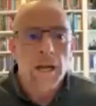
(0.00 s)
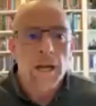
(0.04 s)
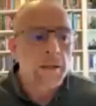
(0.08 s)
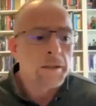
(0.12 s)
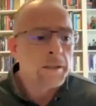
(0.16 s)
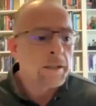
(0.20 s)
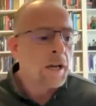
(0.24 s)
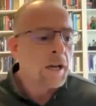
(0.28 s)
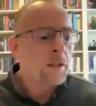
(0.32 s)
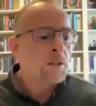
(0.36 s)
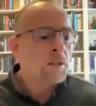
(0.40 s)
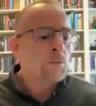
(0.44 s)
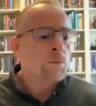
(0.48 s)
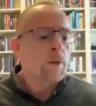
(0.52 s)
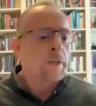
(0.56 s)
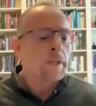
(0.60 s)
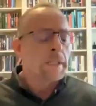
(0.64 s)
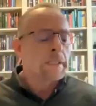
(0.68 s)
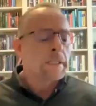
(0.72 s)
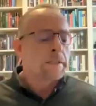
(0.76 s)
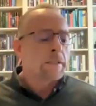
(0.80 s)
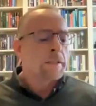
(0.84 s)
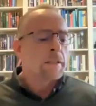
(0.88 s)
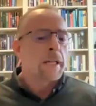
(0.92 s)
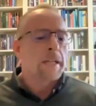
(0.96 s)
then the other one it's
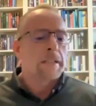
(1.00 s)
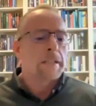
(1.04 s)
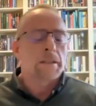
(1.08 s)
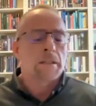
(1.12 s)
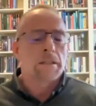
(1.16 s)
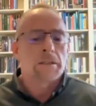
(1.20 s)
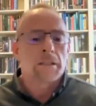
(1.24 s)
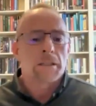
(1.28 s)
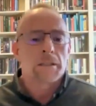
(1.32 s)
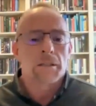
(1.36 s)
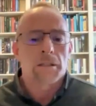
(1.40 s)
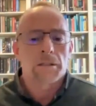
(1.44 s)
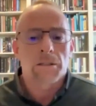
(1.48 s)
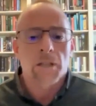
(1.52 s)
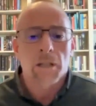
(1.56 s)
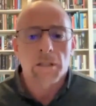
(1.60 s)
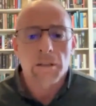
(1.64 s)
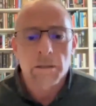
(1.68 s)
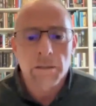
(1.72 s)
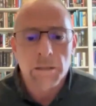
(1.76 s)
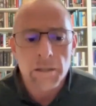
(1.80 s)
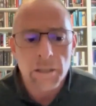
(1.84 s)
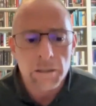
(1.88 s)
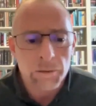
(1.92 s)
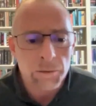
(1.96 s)
in that it's in the,
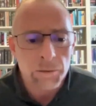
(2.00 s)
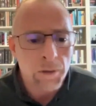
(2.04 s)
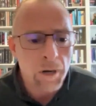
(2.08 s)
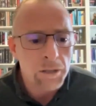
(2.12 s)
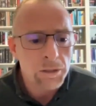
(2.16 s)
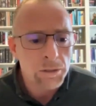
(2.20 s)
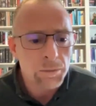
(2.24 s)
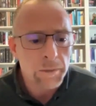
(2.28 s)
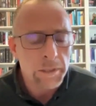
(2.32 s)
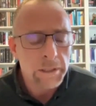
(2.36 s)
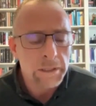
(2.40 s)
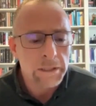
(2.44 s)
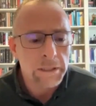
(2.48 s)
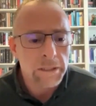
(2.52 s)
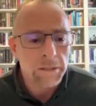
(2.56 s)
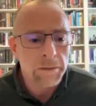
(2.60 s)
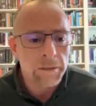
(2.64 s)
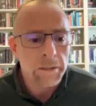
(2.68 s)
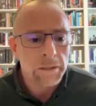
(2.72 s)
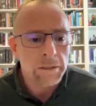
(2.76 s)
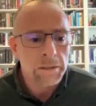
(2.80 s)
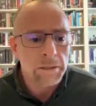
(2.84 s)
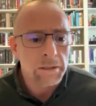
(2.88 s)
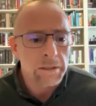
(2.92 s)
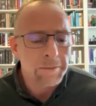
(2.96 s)
the crossway
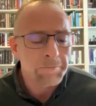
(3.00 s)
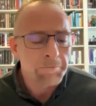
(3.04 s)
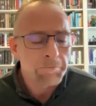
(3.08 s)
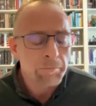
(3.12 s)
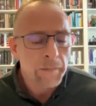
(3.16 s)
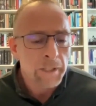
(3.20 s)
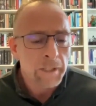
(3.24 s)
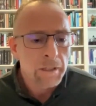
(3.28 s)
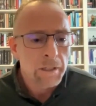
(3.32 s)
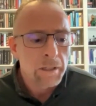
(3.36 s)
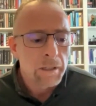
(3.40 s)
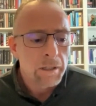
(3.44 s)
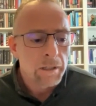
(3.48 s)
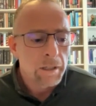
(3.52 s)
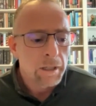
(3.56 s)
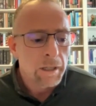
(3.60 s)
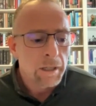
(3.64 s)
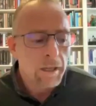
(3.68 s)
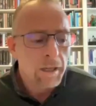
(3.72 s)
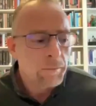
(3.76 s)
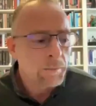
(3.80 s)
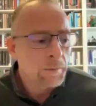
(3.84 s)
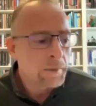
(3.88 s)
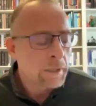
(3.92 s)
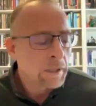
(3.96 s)
series
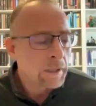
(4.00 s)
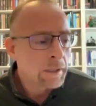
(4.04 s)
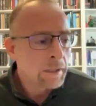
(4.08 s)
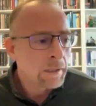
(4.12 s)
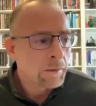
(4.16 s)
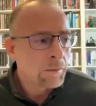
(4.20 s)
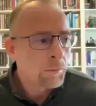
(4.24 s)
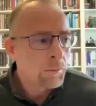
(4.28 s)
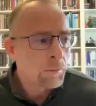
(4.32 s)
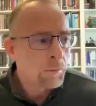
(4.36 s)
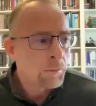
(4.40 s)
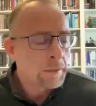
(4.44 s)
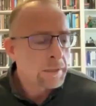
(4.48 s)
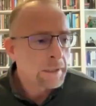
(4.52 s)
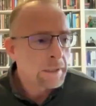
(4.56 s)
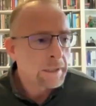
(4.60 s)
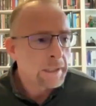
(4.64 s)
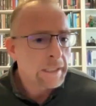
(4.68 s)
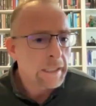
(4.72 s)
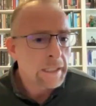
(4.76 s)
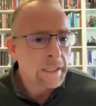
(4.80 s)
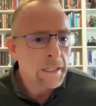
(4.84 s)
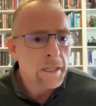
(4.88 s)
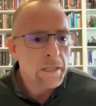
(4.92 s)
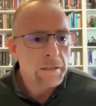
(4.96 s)
um, what is it? The
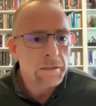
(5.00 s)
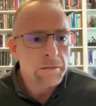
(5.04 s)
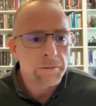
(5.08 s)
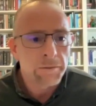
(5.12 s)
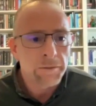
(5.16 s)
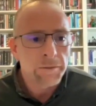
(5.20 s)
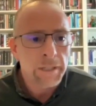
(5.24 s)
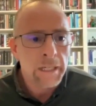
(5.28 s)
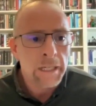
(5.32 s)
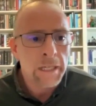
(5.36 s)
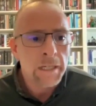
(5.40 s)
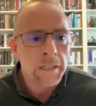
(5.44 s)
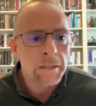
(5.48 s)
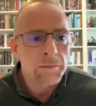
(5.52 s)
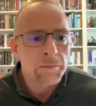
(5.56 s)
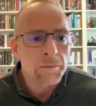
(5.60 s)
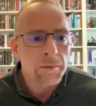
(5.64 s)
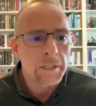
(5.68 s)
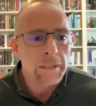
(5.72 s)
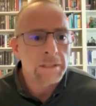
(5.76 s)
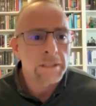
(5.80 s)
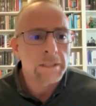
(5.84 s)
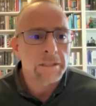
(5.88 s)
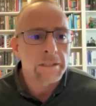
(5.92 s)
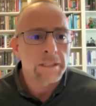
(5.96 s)
ESV.
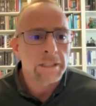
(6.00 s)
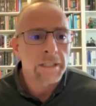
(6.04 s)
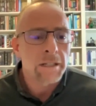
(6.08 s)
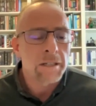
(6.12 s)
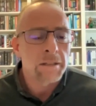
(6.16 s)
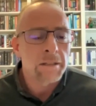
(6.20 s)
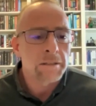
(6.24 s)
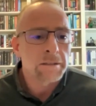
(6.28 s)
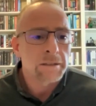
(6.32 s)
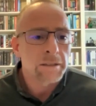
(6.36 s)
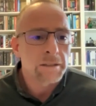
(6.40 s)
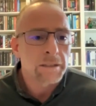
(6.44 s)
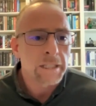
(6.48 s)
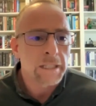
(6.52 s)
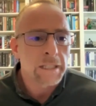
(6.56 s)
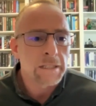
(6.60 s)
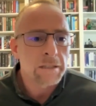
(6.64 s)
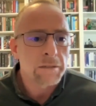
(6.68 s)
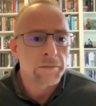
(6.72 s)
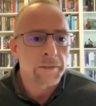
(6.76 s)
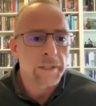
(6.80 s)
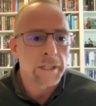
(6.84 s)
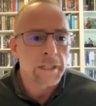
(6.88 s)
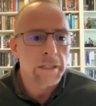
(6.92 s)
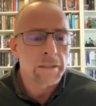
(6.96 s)
What is it, CL?
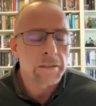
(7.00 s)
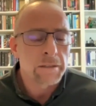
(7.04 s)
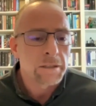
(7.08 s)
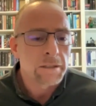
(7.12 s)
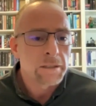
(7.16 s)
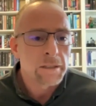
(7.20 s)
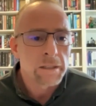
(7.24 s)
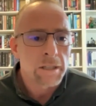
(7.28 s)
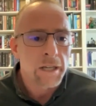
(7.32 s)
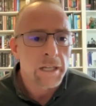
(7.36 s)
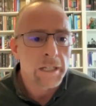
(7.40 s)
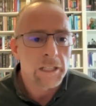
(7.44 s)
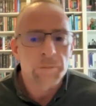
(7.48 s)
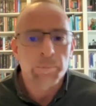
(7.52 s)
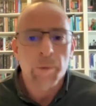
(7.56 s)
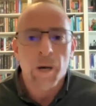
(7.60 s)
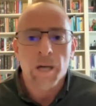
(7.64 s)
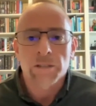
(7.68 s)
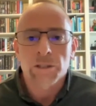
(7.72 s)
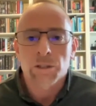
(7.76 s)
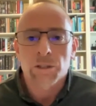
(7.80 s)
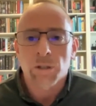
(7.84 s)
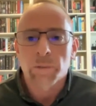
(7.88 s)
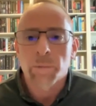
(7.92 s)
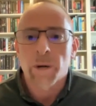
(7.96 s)
ESV
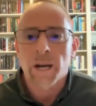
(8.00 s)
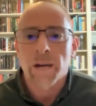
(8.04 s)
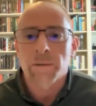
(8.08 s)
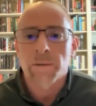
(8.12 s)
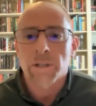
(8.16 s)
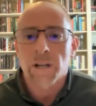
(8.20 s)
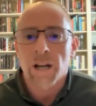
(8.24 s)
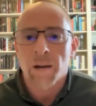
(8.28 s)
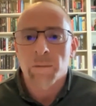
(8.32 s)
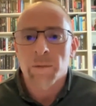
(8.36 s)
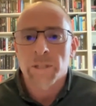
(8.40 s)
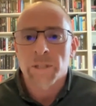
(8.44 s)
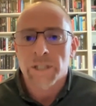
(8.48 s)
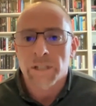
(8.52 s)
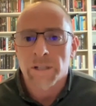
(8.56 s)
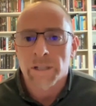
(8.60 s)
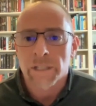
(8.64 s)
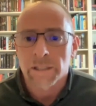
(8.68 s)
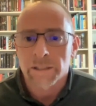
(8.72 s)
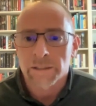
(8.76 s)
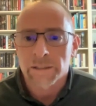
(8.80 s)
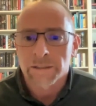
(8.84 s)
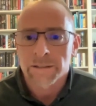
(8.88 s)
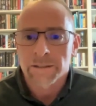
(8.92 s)
Expository Bible Commentary.